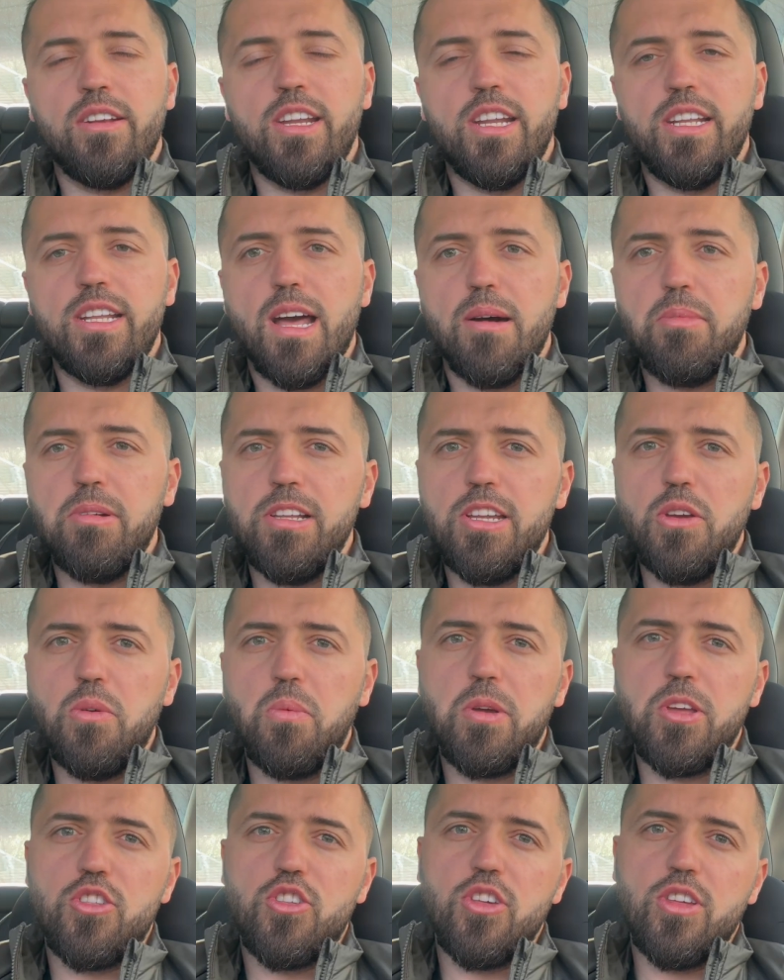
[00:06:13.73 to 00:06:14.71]
D W,
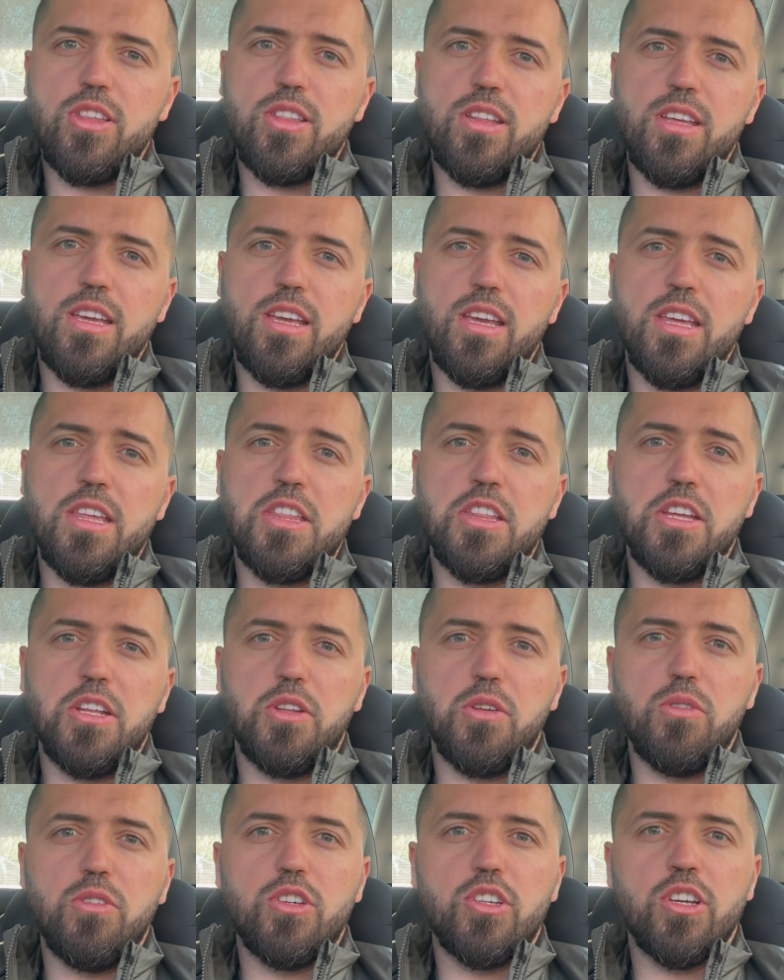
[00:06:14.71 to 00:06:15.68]
which is the
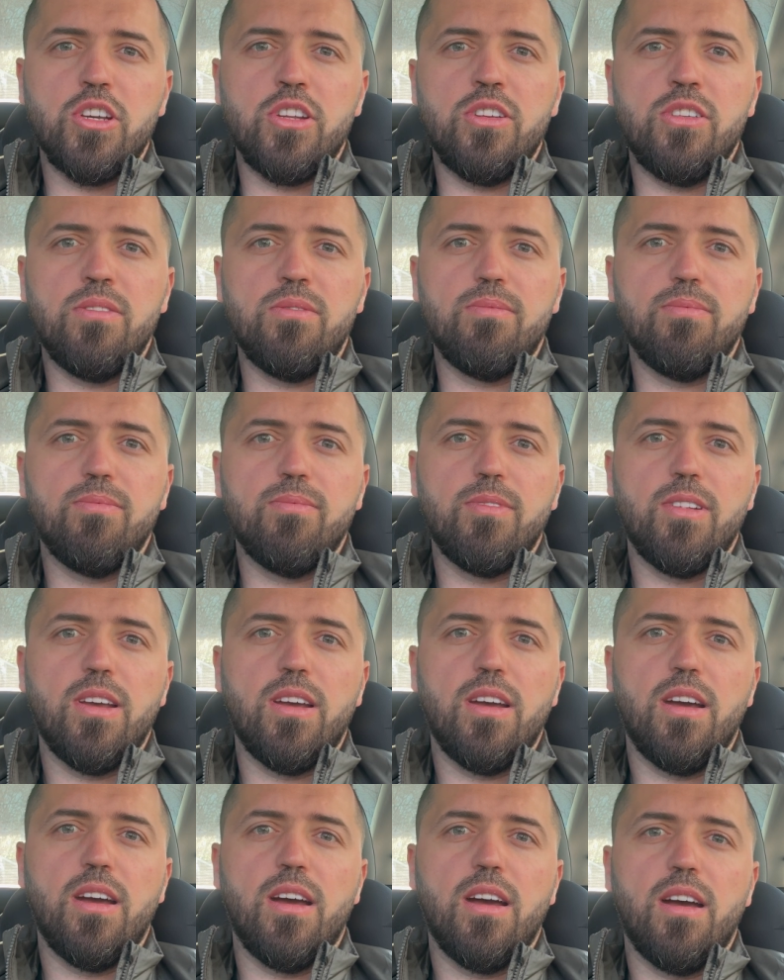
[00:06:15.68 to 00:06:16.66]
institution
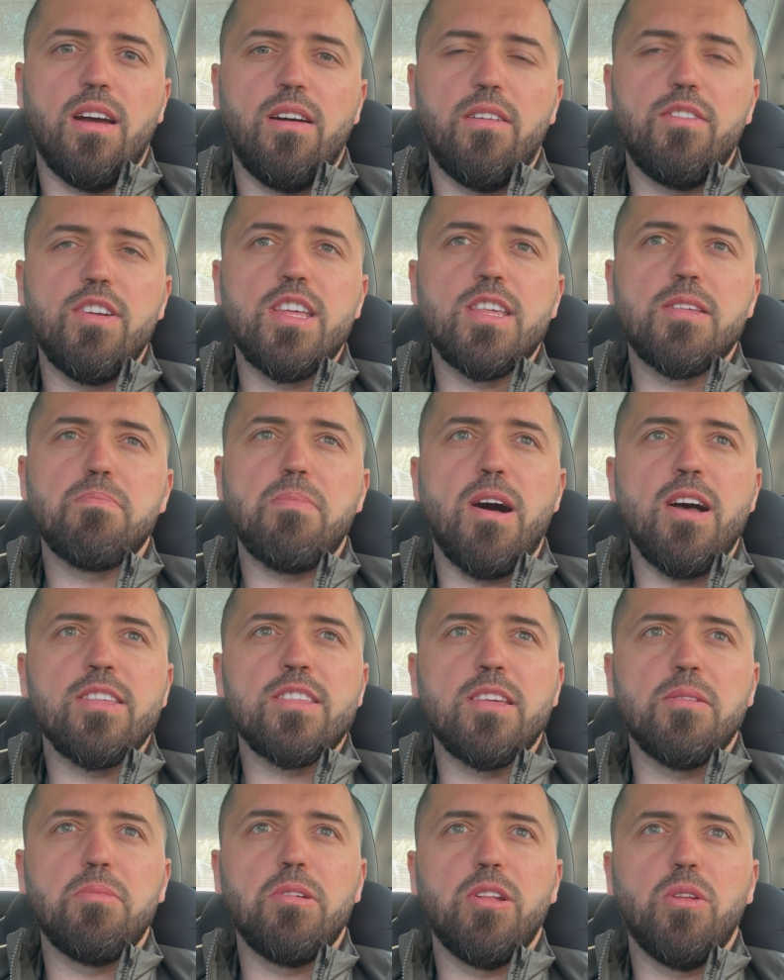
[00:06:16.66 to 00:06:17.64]
uh,
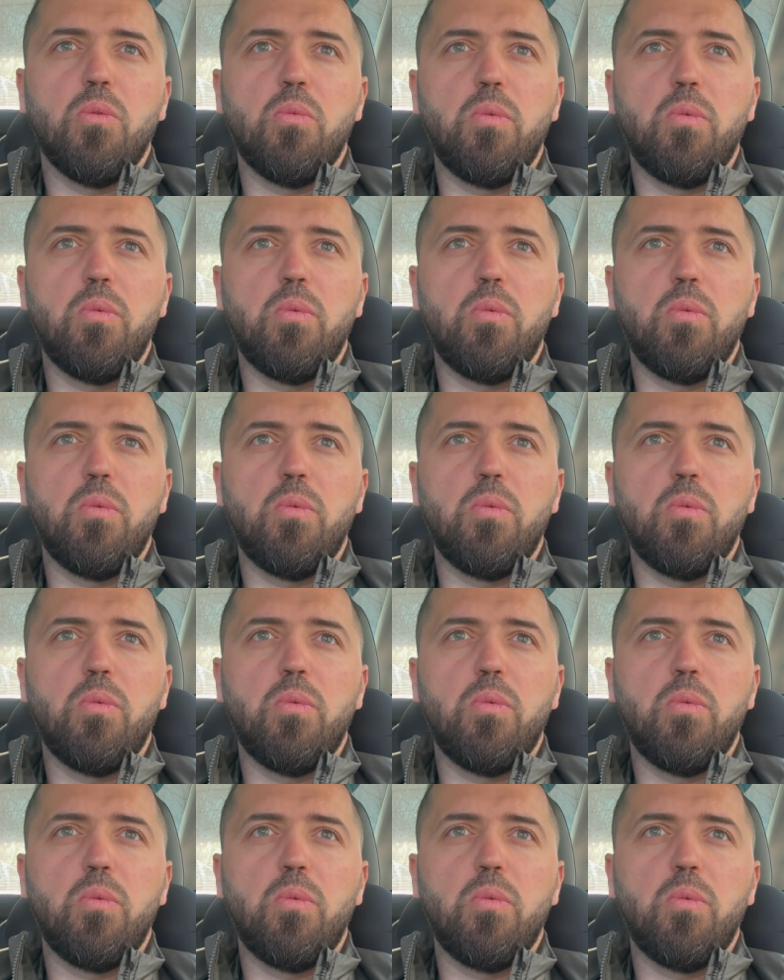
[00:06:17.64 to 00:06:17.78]
responsible